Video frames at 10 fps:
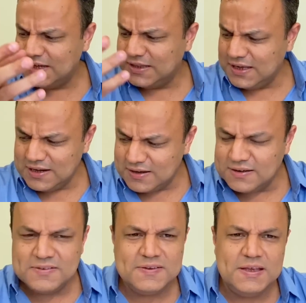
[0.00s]
they
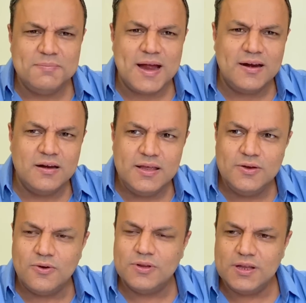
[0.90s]
learned C badly,
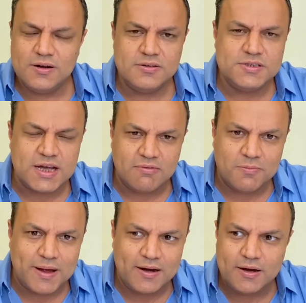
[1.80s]
or they learned Java
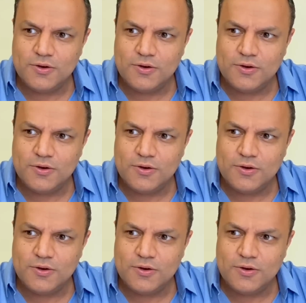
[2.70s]
badly,